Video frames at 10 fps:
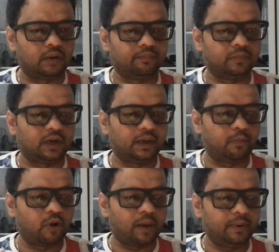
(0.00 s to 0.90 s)
the
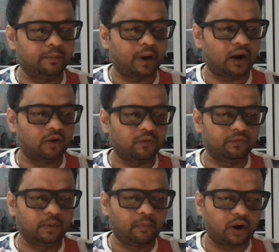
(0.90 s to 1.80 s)
deployment part of
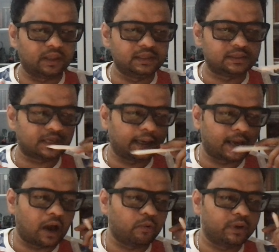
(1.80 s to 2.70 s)
the models, like
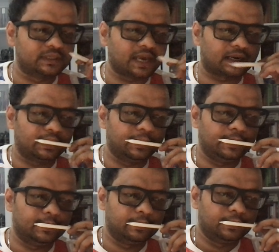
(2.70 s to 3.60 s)
how
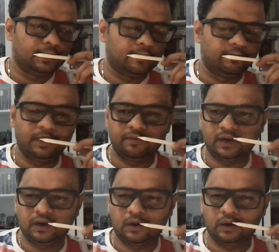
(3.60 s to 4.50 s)
exactly we
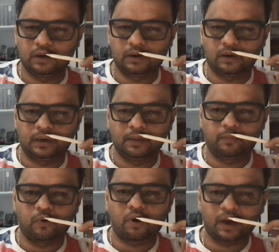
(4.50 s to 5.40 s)
will
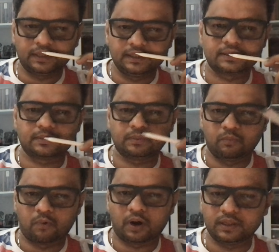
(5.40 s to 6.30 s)
deploy these
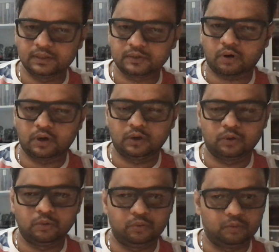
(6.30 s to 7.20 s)
models
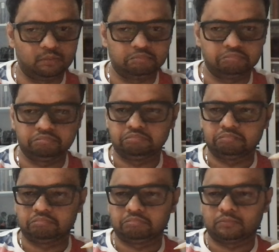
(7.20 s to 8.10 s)
onto
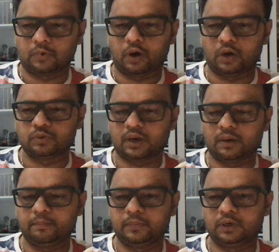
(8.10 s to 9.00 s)

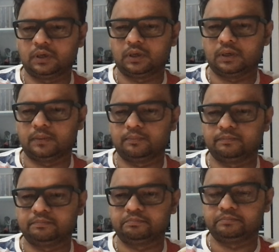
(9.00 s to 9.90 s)

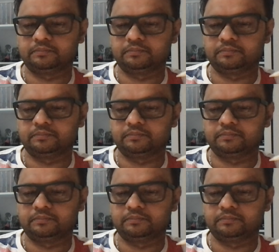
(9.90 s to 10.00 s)
some